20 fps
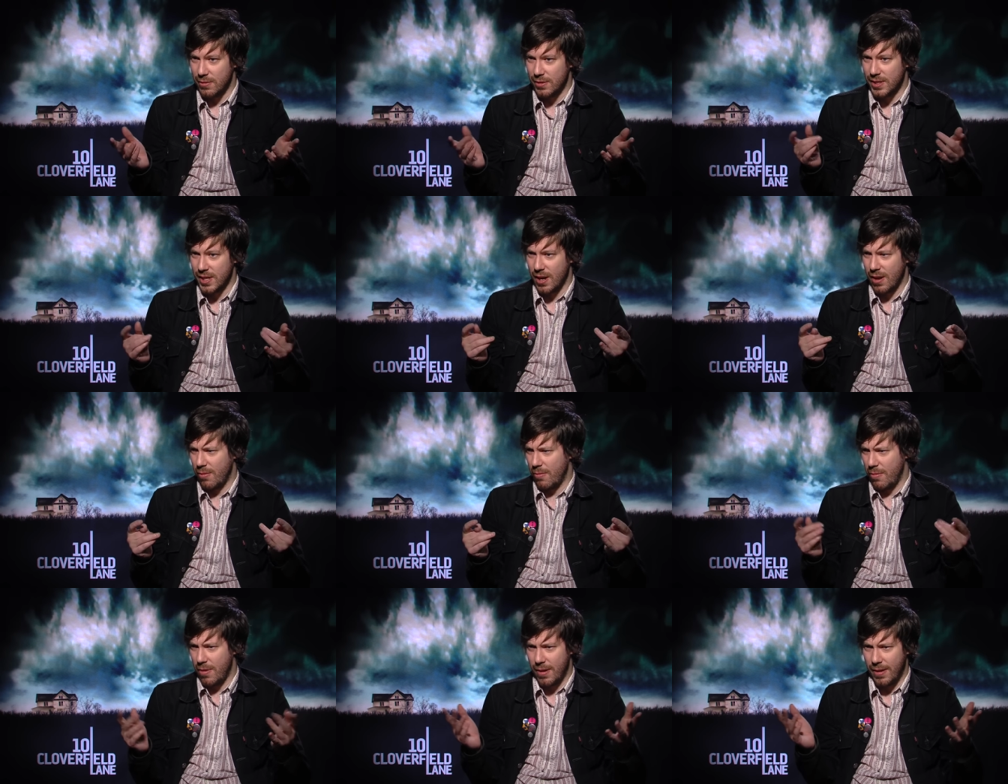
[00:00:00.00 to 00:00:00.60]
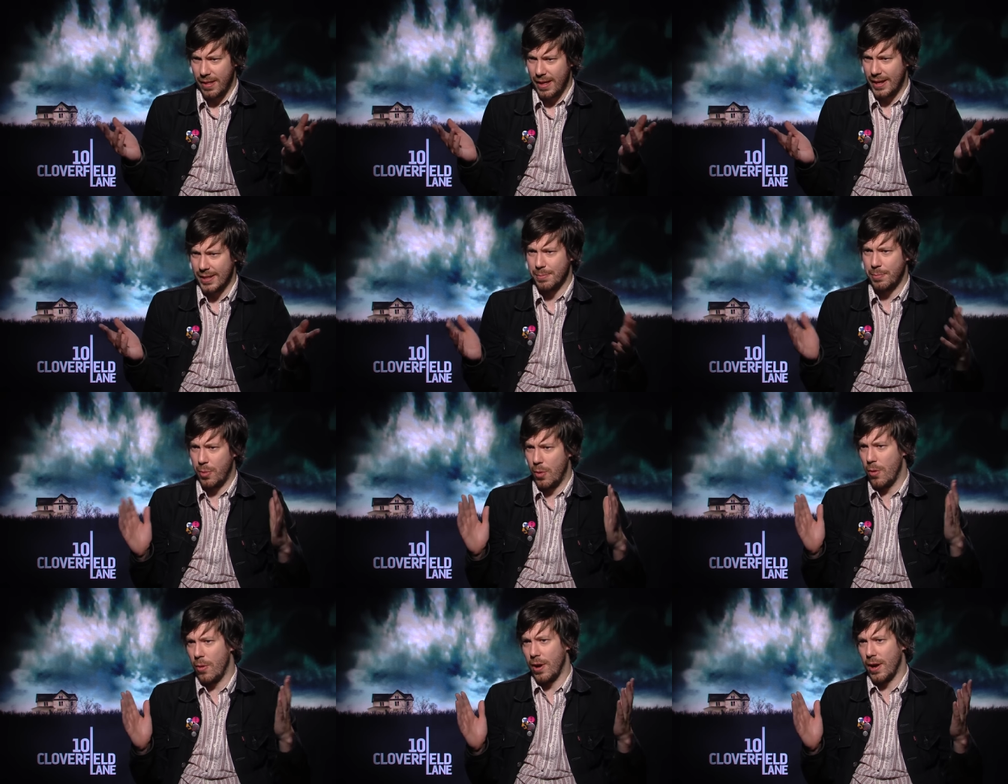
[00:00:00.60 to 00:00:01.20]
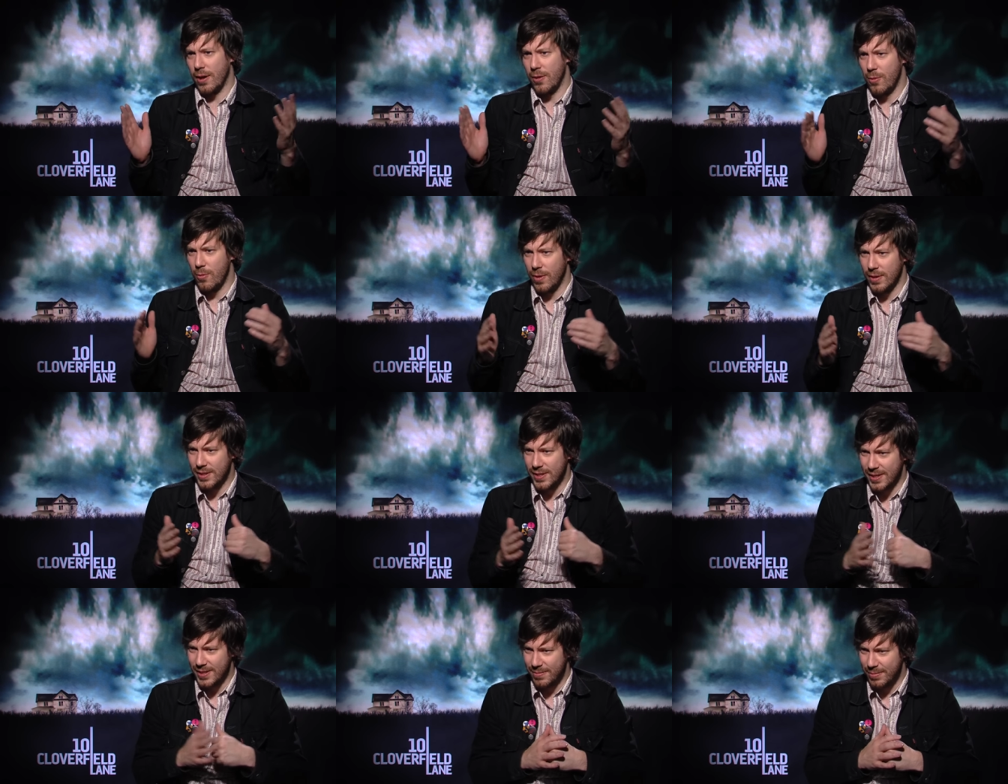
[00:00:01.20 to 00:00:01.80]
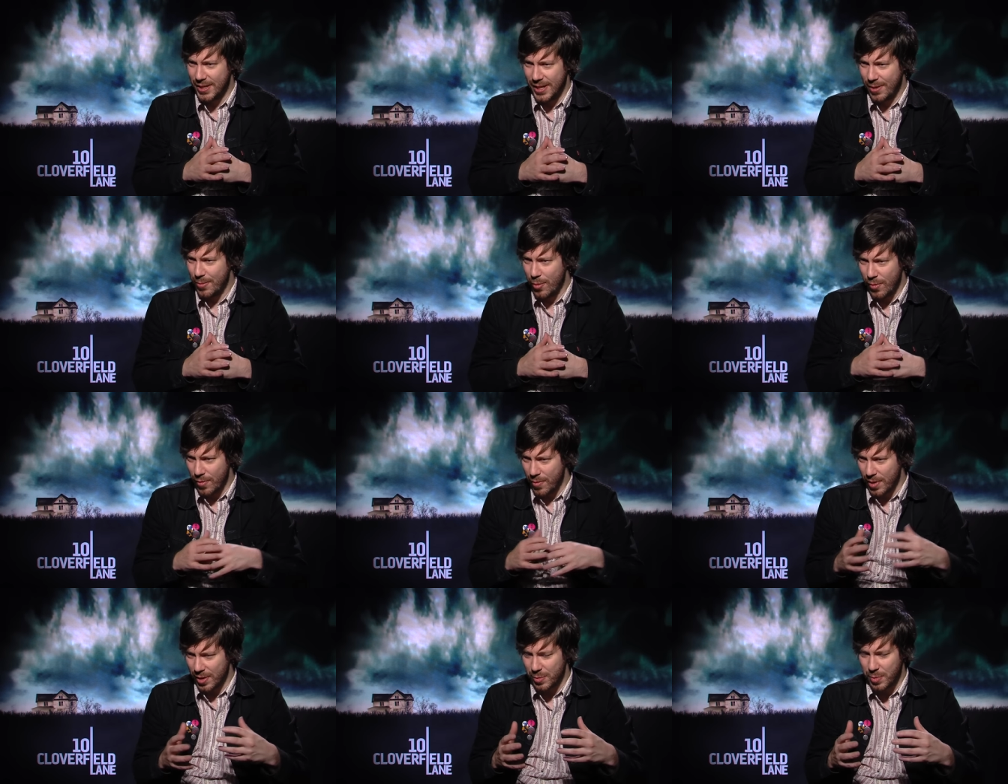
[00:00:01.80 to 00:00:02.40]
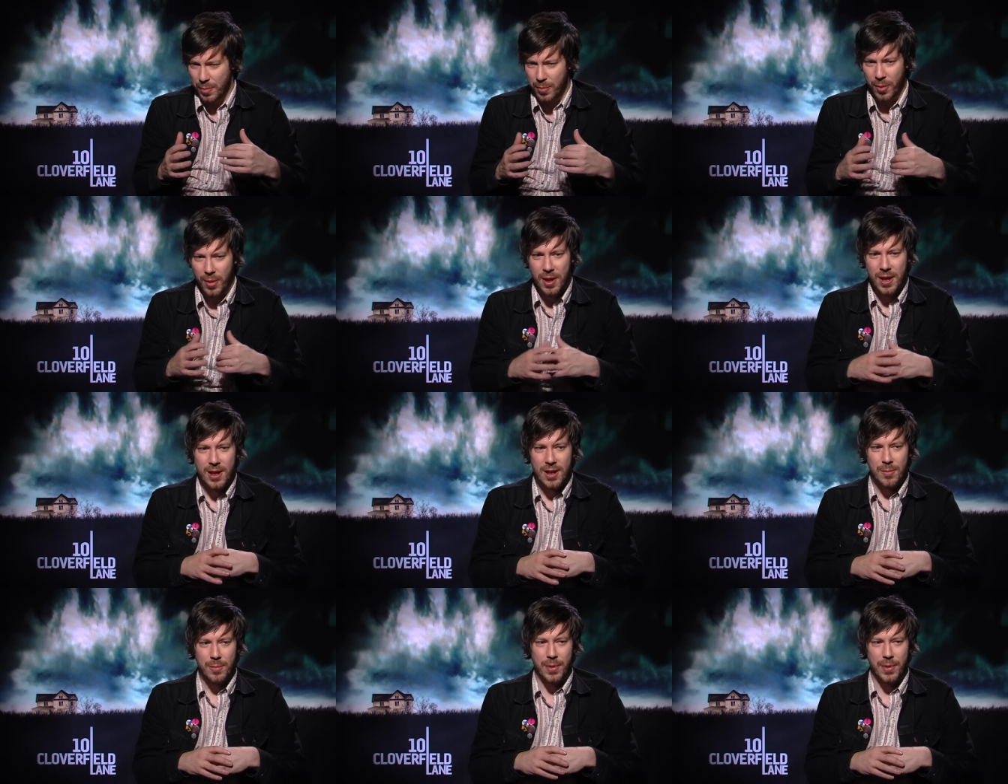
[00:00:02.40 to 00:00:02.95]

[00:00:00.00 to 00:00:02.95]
It was like well, that's boring. Who wants to see a movie about these people?